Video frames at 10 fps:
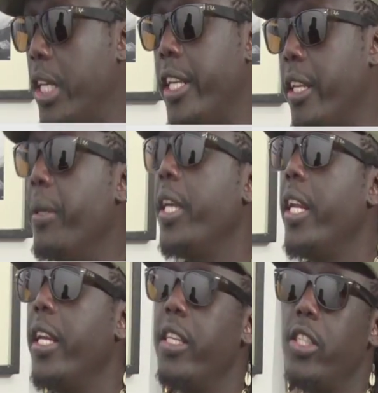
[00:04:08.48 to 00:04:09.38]
In the
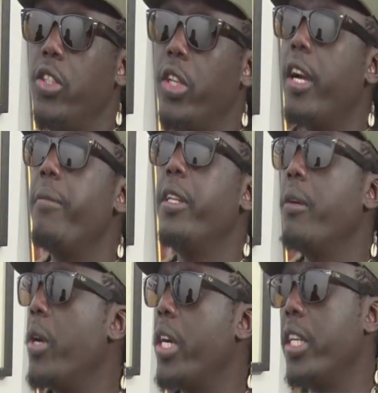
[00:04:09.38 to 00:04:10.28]
beginning, you come in the
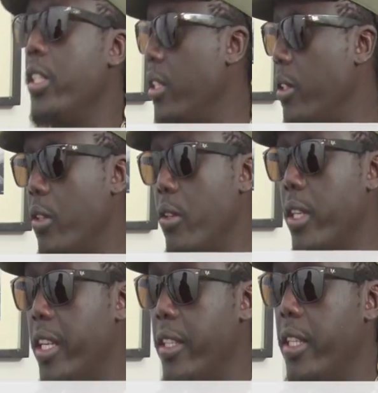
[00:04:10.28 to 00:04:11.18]
market, you don't know
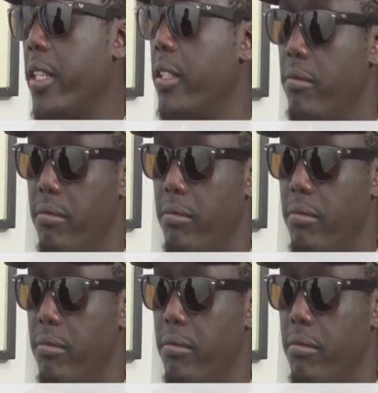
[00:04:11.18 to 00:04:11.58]
anything.